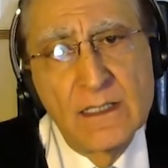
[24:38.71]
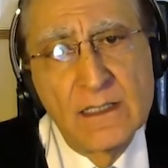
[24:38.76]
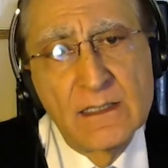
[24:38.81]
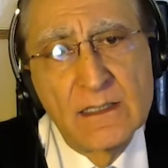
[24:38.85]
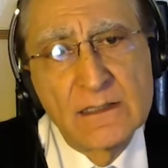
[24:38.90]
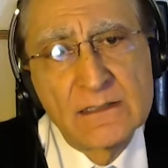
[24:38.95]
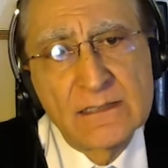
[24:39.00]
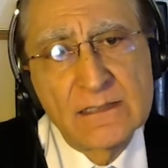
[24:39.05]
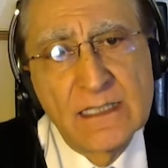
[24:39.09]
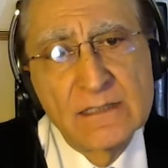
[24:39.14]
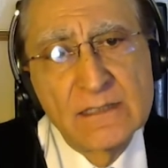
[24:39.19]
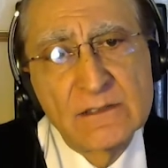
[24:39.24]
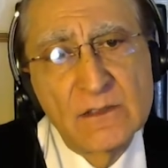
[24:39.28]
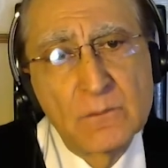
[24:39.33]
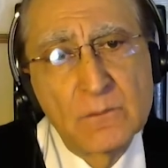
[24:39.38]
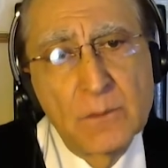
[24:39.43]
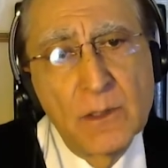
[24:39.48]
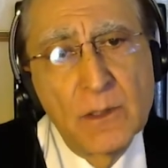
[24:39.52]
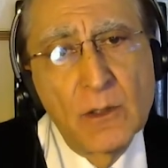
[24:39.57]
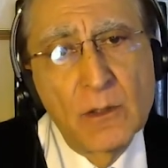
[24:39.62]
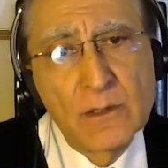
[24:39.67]
sense of
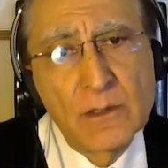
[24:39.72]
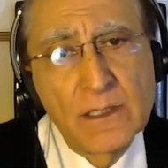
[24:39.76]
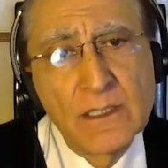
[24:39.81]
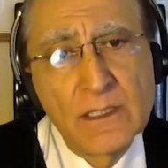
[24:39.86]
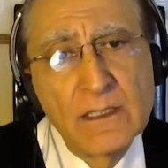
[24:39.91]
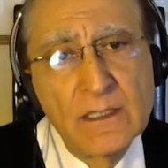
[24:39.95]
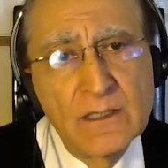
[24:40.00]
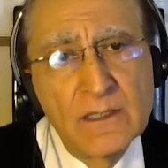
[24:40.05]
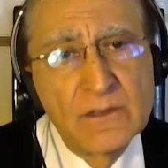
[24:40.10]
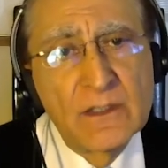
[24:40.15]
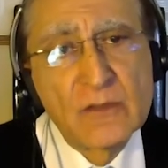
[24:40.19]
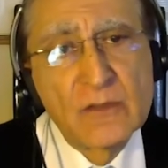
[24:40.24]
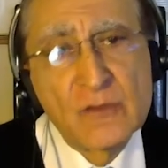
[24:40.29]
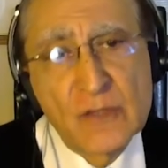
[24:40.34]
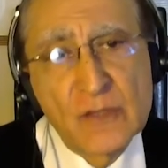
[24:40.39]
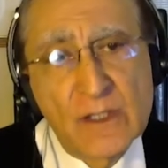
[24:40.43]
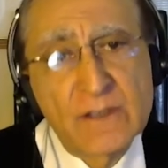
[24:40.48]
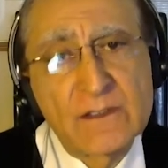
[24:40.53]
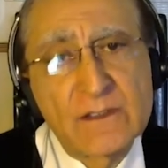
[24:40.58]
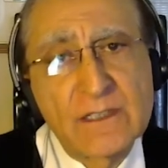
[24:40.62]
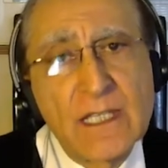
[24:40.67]
belonging than
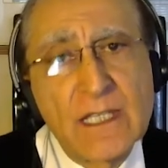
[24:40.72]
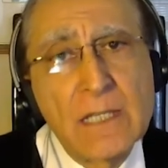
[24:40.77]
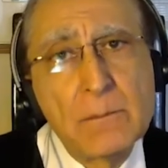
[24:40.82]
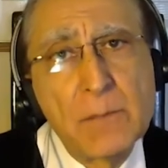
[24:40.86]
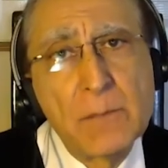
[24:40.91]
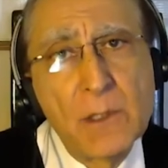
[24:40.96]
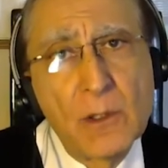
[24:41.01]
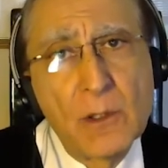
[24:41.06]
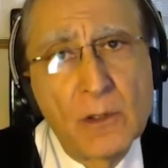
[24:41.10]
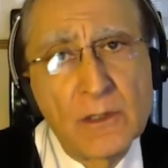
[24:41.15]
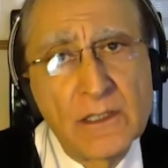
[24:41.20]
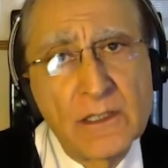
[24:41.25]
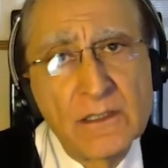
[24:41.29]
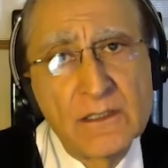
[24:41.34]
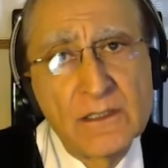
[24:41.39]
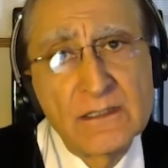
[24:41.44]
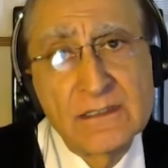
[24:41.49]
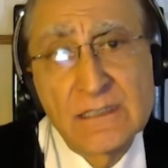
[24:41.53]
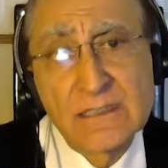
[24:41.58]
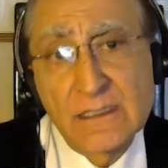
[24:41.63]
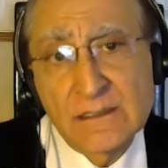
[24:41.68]
just a belonging to
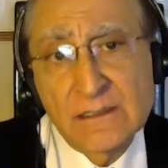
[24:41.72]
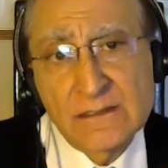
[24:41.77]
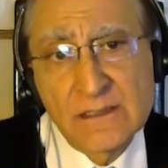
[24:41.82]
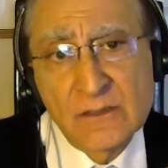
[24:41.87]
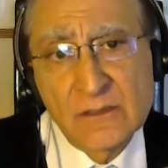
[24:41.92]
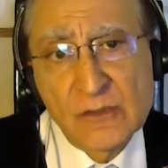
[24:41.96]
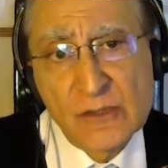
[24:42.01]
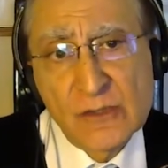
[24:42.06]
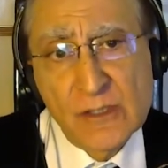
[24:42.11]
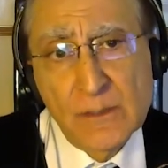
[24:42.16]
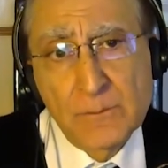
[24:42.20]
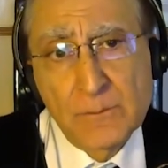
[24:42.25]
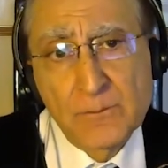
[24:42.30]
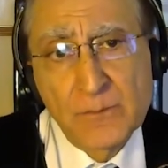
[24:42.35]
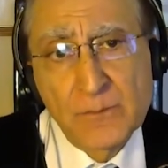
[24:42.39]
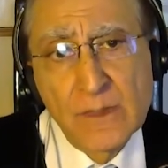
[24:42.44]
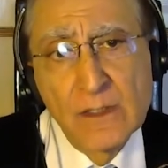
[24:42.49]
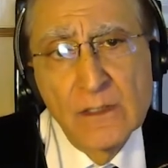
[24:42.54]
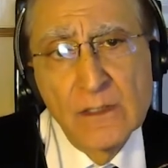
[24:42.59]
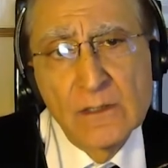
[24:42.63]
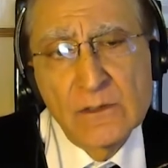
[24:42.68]
citizenship.
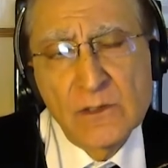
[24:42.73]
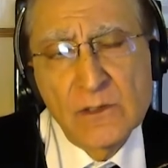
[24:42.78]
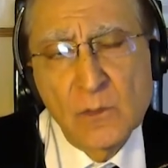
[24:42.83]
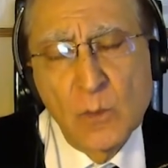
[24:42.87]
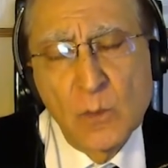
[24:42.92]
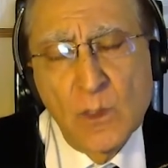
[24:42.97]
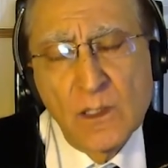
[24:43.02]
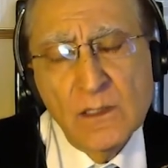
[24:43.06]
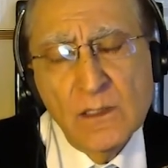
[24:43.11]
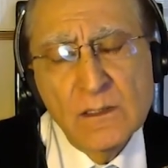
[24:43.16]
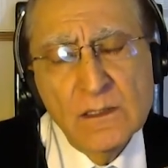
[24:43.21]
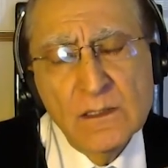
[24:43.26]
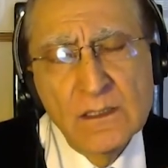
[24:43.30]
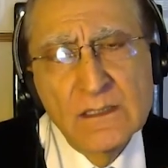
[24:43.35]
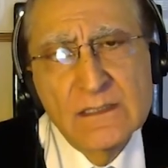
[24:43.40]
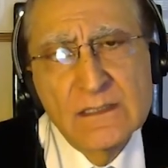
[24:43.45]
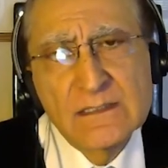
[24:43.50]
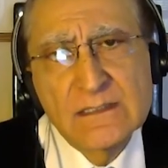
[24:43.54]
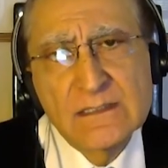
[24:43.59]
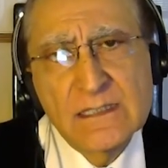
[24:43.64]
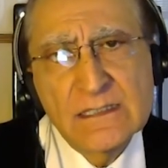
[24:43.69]
So while
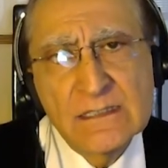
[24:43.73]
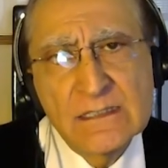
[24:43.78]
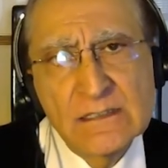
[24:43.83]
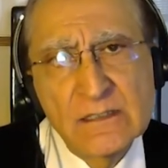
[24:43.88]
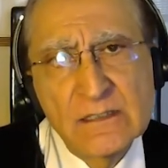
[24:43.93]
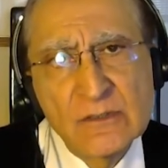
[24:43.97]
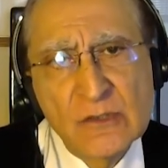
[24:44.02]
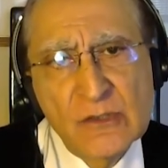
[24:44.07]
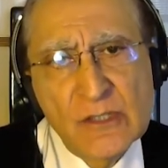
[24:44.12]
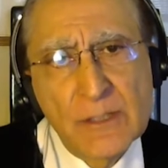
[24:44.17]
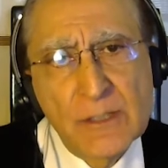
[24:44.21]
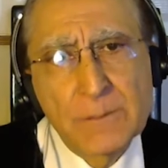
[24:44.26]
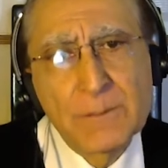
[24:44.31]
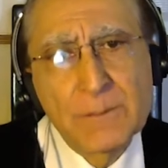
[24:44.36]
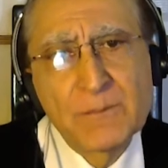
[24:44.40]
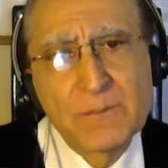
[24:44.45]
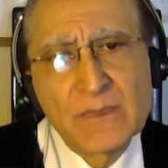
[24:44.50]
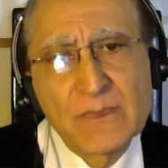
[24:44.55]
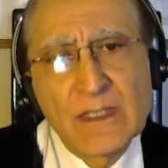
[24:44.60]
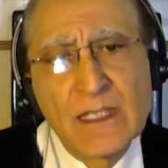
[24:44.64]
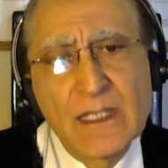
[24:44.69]
citizenship
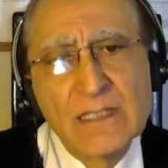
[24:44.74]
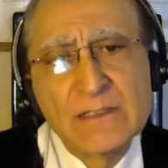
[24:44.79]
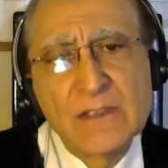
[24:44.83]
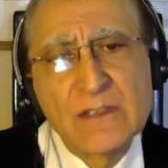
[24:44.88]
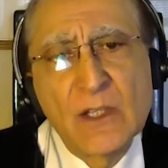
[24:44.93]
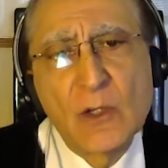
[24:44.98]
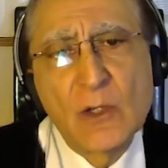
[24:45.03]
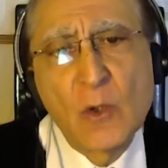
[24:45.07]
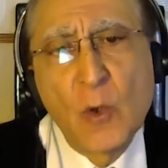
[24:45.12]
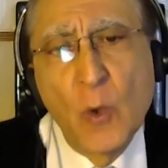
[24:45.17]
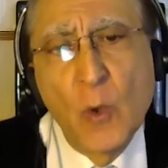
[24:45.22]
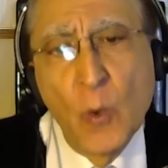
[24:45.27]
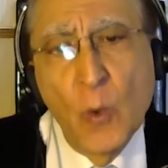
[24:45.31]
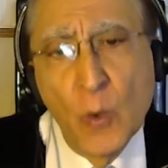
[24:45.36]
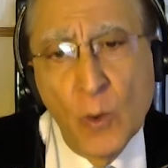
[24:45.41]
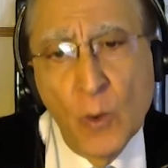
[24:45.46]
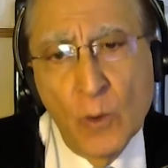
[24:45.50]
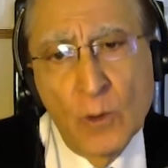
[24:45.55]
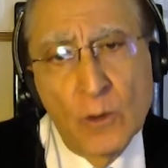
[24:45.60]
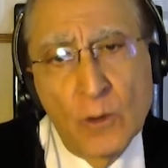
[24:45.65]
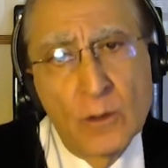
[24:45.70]
is the
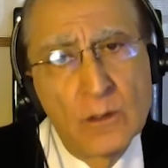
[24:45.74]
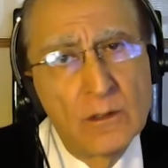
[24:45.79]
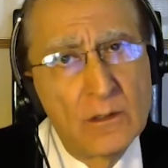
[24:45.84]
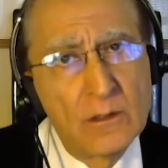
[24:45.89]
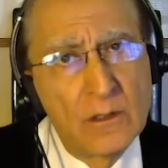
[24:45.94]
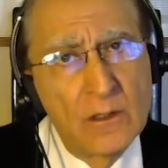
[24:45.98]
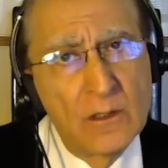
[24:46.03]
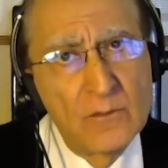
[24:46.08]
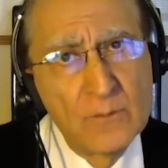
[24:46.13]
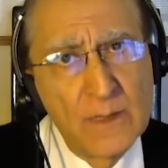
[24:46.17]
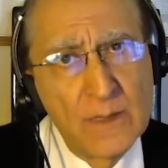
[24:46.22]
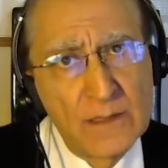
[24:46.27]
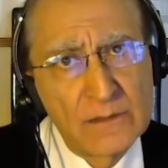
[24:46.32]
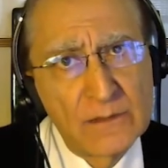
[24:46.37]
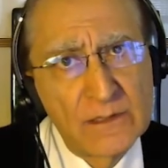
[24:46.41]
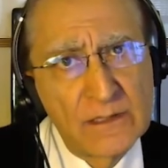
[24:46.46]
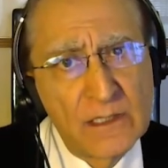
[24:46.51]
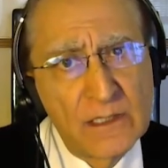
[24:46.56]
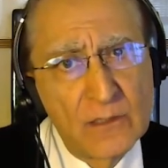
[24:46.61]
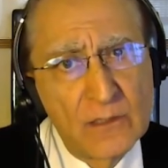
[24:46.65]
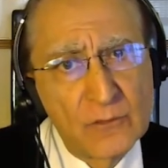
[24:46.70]
core of
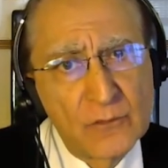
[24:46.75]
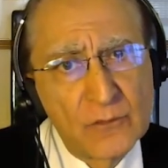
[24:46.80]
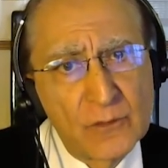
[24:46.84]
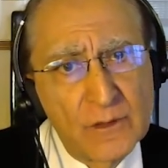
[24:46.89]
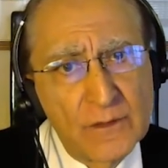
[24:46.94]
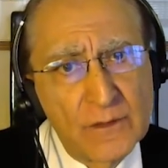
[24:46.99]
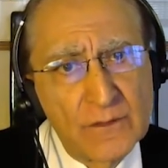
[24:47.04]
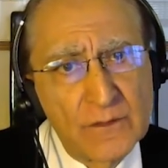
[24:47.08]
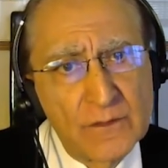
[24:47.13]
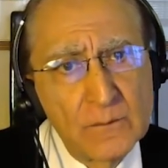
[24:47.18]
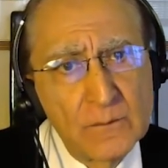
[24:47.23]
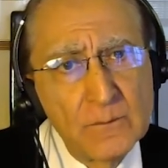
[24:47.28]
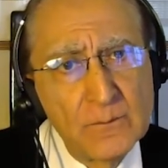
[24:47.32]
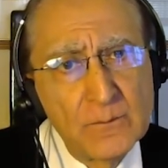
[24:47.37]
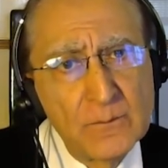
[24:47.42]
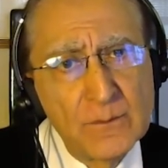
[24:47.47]
multiculturalism,